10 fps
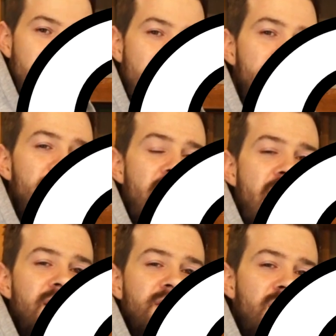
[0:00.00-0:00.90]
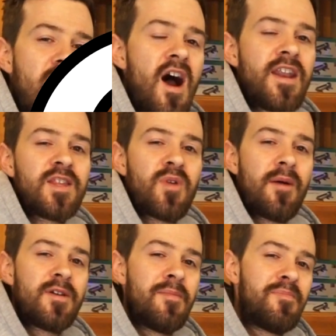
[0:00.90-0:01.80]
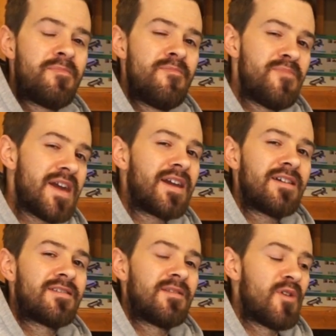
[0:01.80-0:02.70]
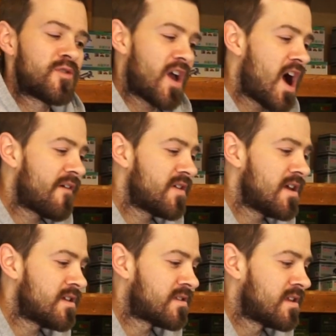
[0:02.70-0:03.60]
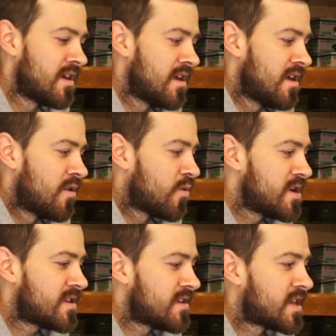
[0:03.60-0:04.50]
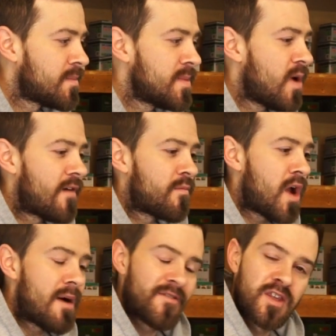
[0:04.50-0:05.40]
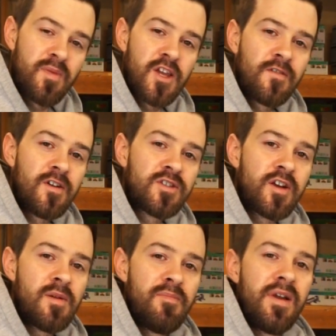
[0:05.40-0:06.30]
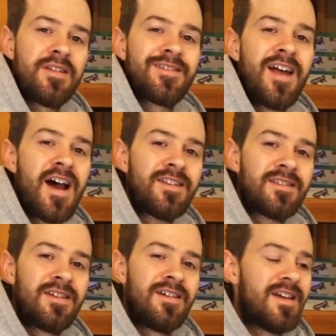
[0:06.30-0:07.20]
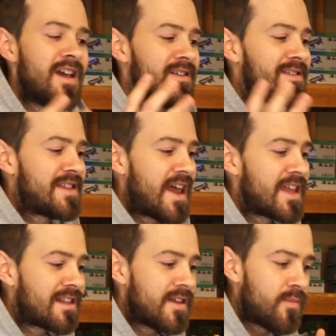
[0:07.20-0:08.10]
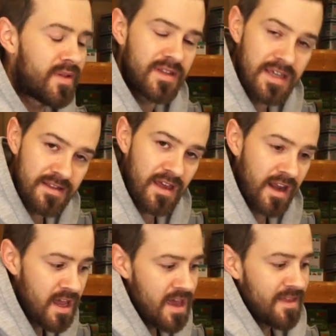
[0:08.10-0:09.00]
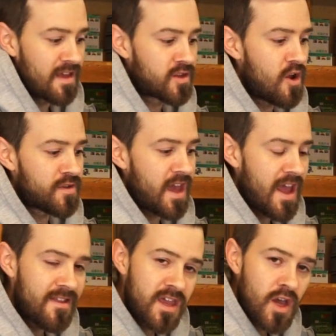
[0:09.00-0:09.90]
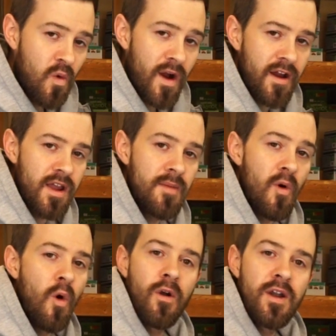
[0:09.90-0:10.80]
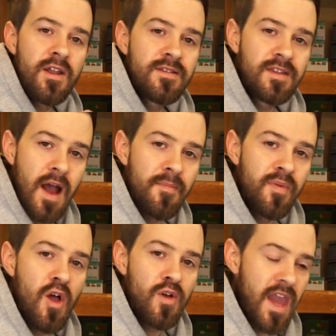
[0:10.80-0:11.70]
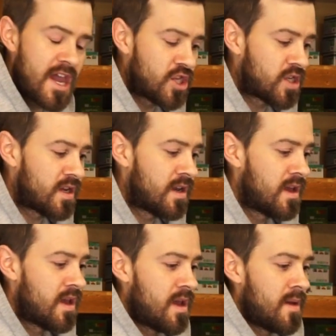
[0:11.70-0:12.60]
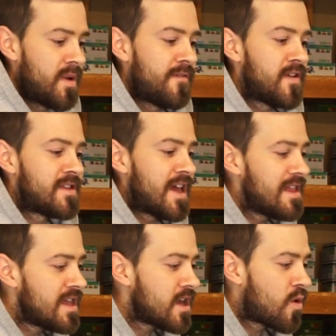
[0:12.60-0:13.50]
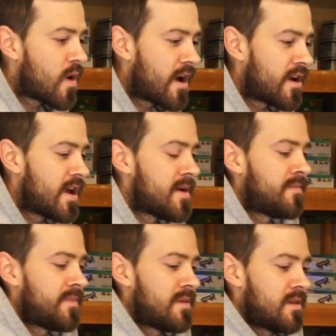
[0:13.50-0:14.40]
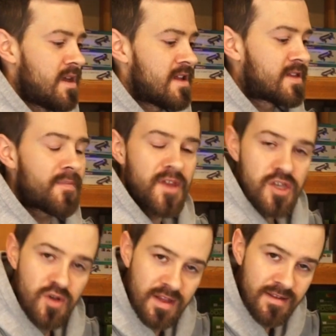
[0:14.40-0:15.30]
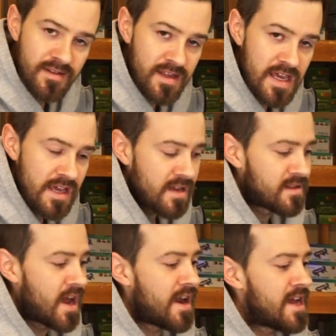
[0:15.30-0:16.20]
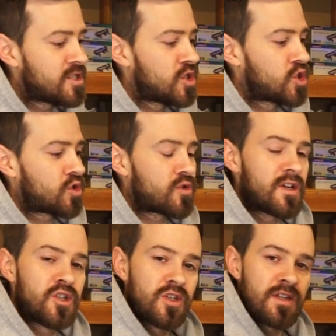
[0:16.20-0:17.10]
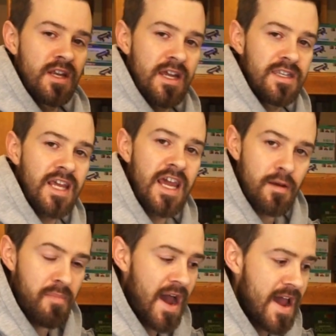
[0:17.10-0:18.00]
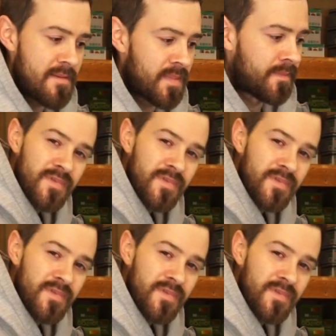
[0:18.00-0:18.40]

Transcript: Number 9 is a con, and it's probably the biggest and most obvious reason some people have a problem with a sponge filter, but it's not aesthetically pleasing. This goes in the aquarium or in a sump location, but if it's in the aquarium, it's something you can see. It's not as discreet, it's just an intake pipe.